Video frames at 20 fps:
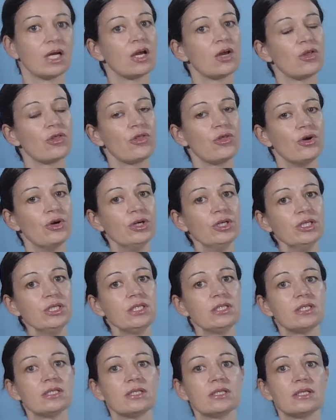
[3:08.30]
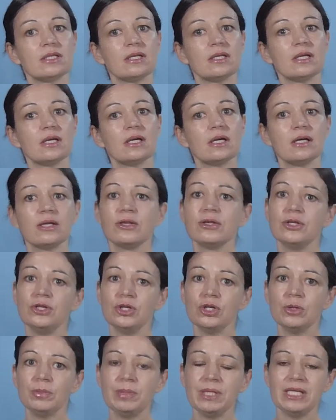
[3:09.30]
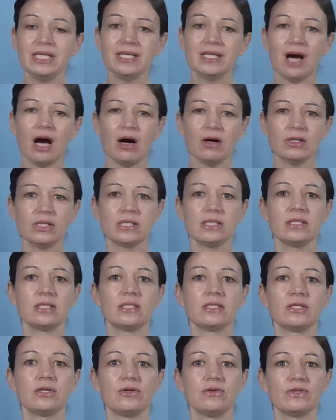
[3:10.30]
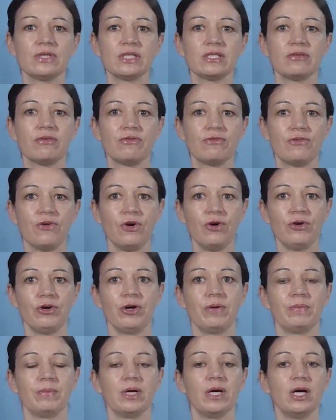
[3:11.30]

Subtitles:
Third, the European Council serves as a forum